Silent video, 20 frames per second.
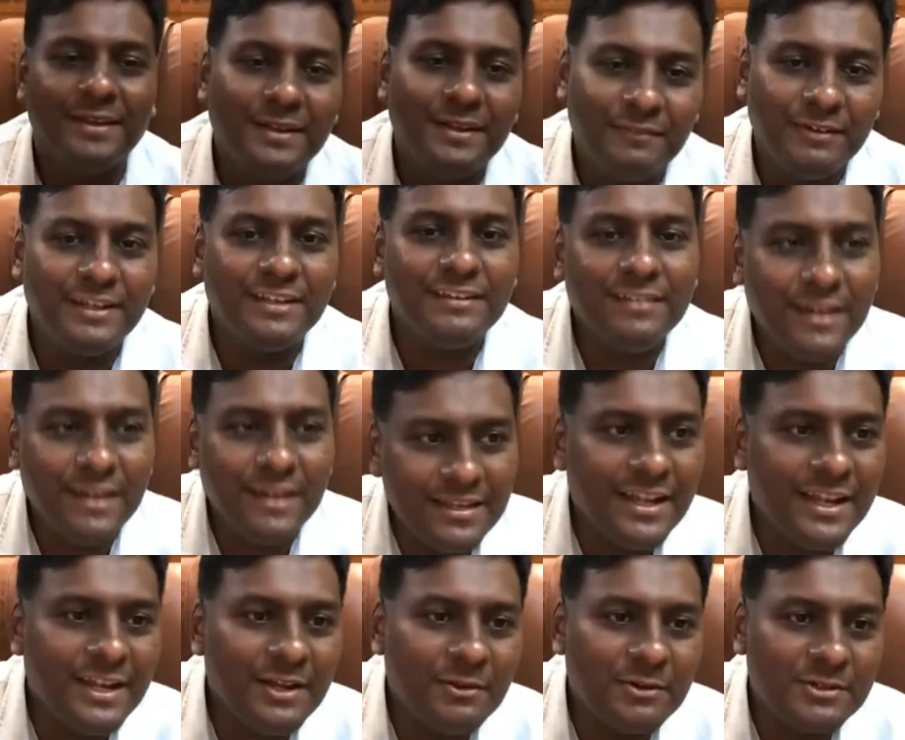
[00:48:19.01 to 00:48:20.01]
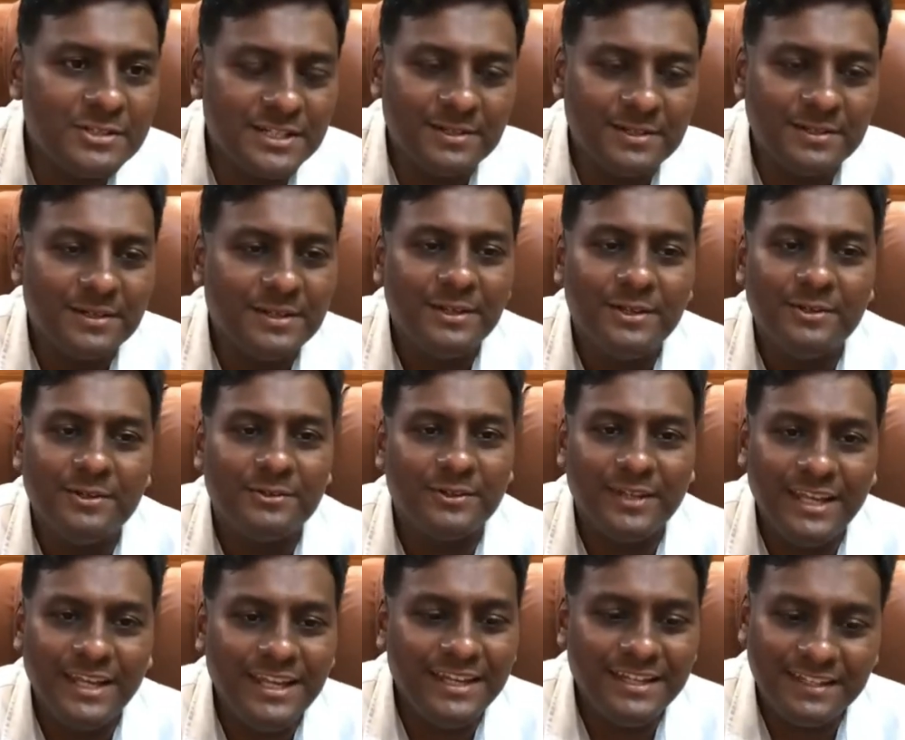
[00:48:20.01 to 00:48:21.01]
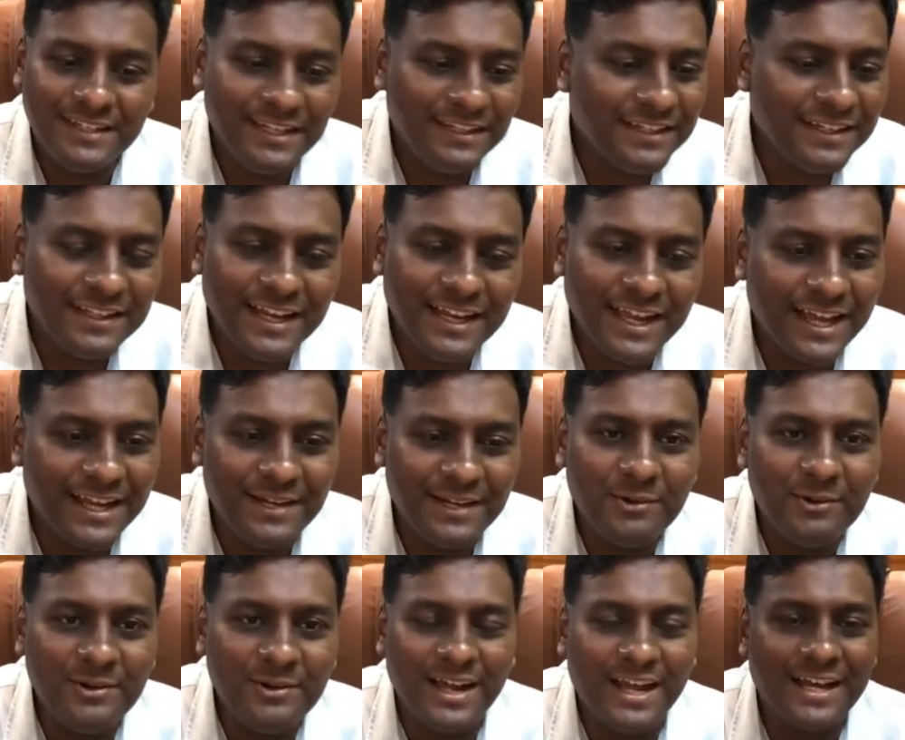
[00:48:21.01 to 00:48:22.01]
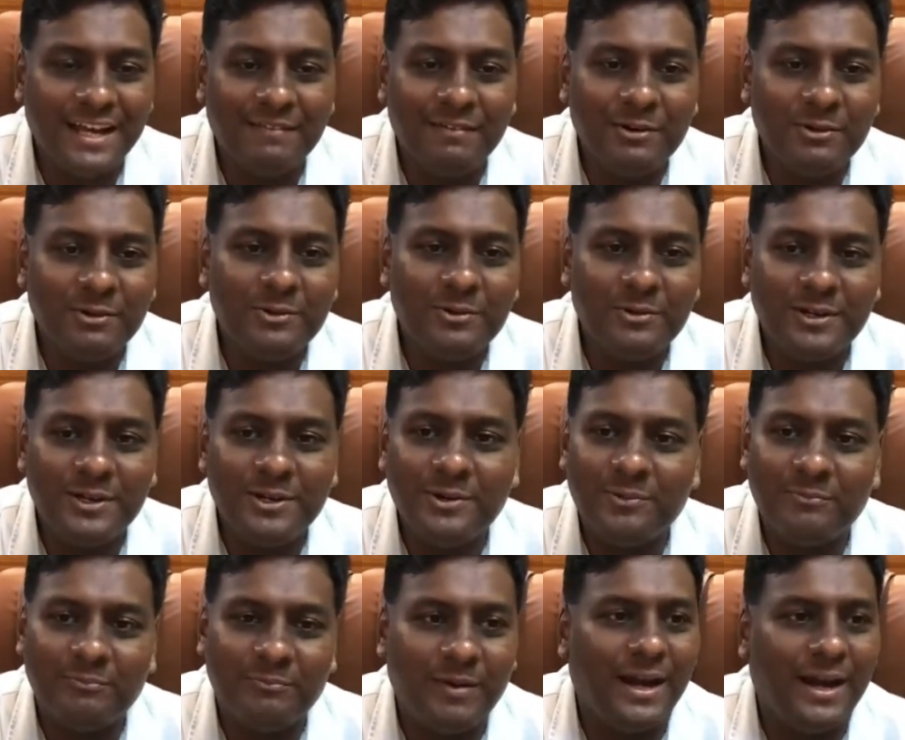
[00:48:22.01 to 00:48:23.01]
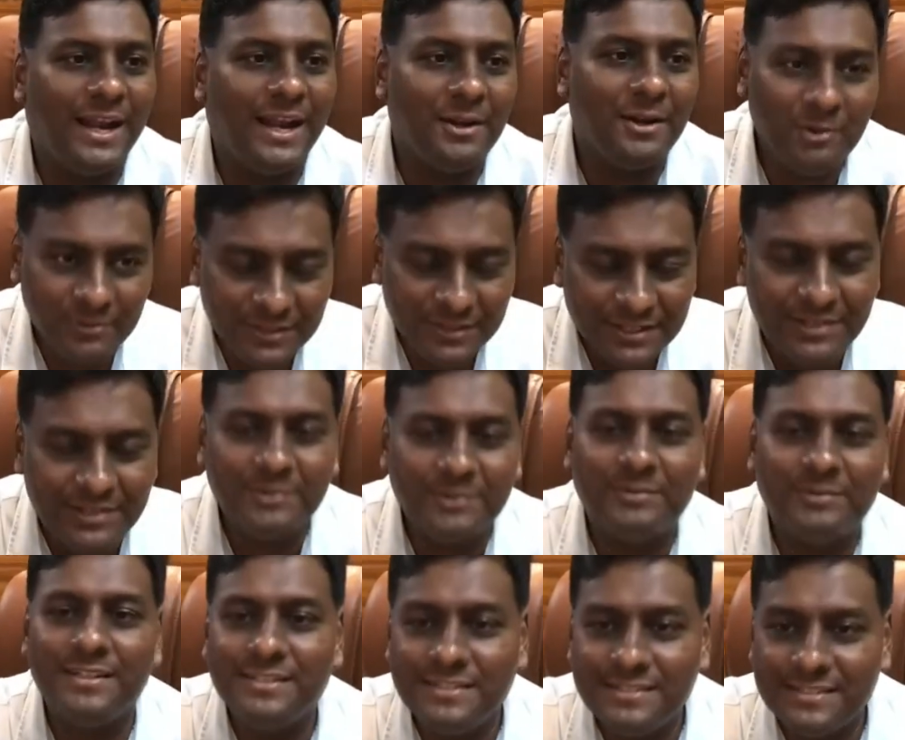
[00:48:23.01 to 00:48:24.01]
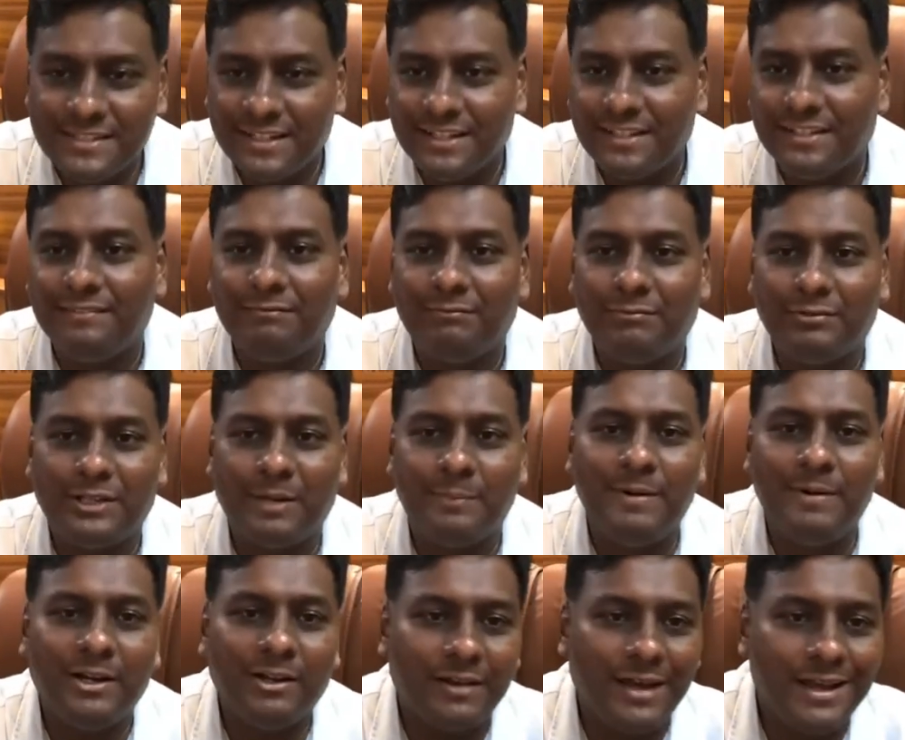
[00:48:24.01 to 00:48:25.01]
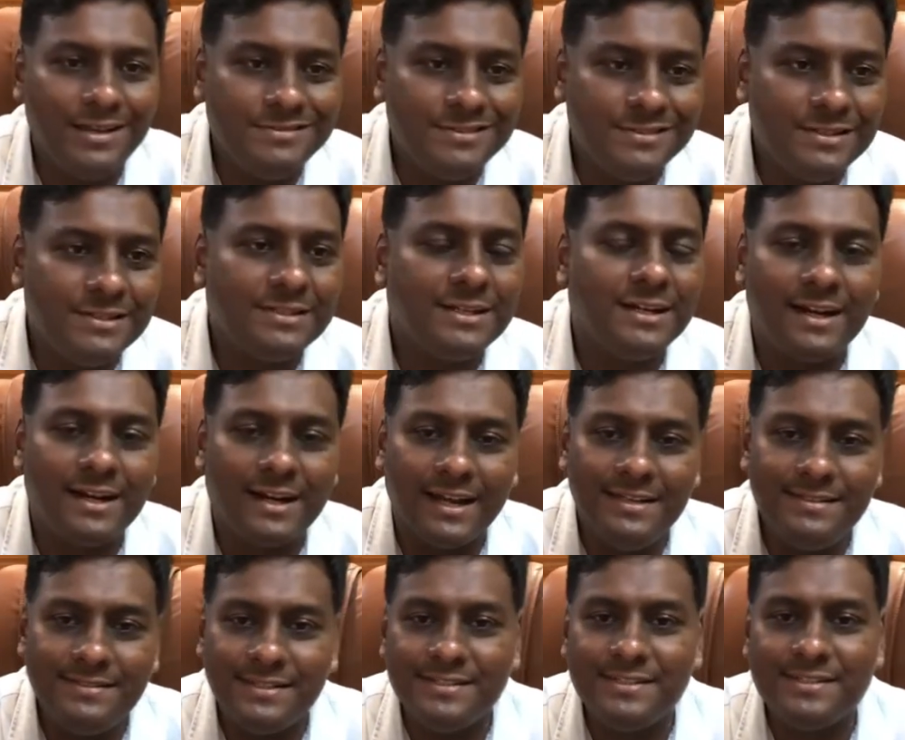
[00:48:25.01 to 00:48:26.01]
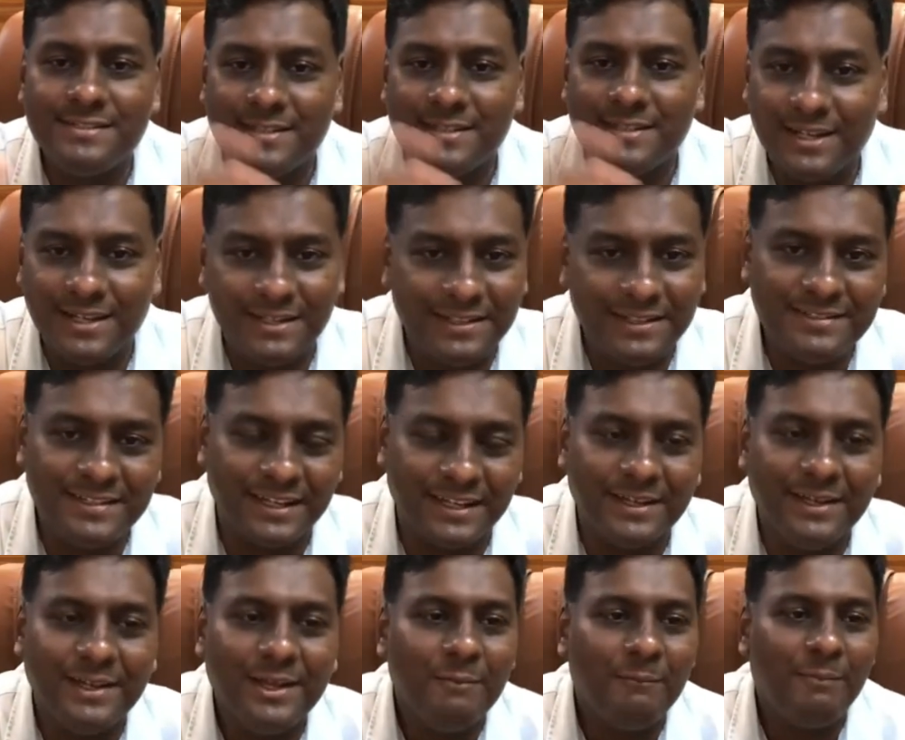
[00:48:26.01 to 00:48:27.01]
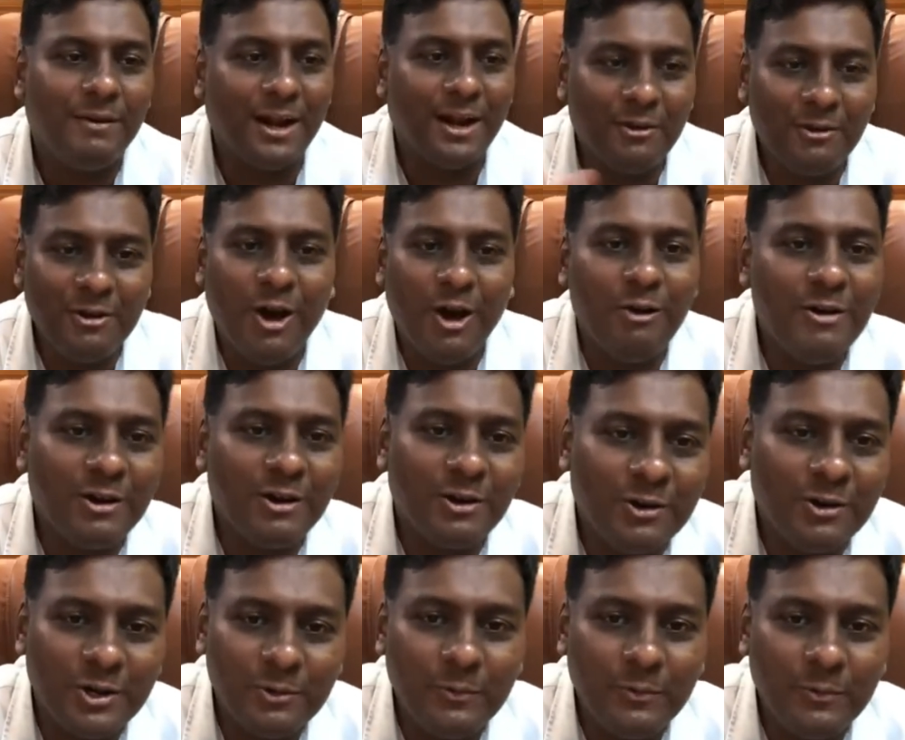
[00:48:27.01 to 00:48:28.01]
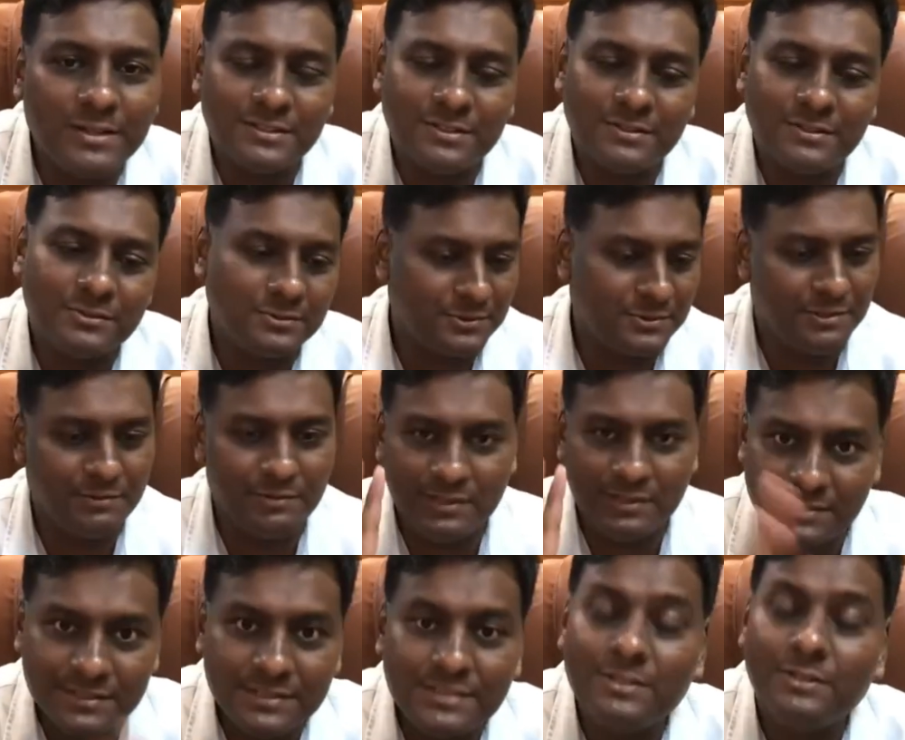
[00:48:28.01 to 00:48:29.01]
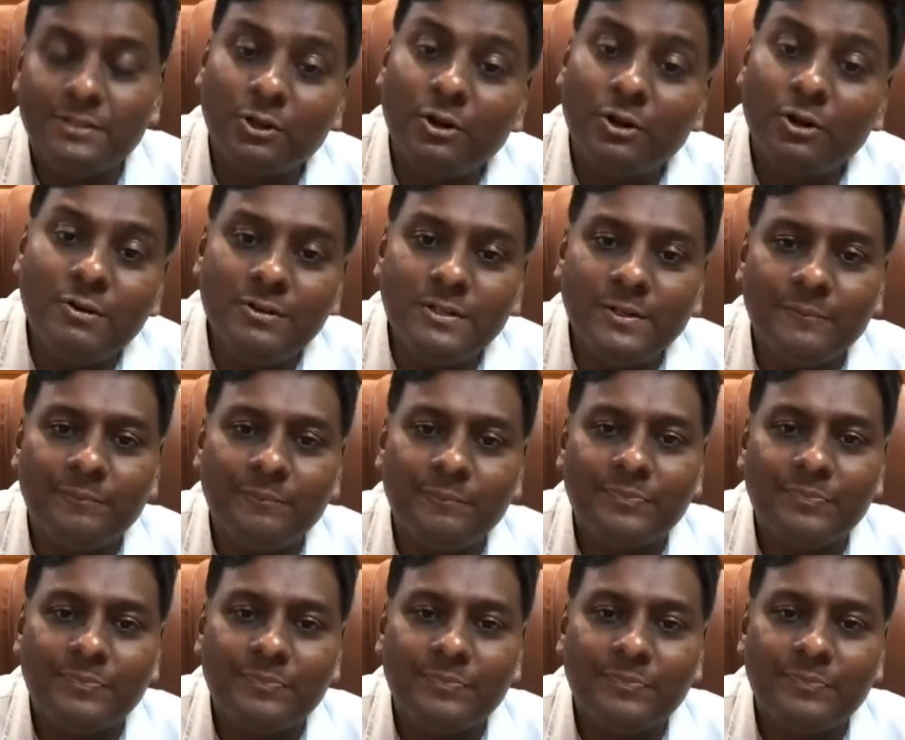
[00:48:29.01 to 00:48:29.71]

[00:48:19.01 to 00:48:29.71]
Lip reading: which is an engineering question. So he said that I never cook. I know this is tomato rice, this is curd rice, this is this thing, but I don't know how a cooker works. So he was thrown out.